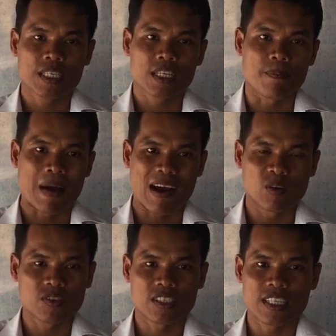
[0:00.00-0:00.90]

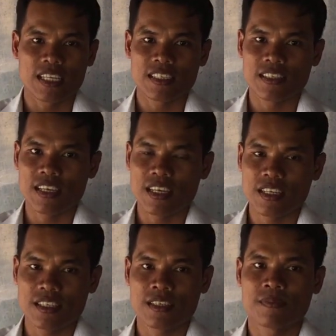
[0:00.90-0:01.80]
compound
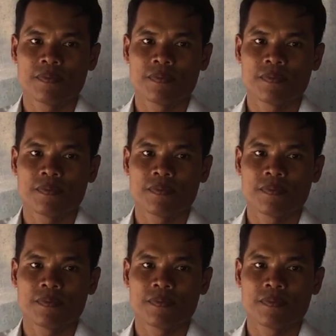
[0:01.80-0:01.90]
sentences,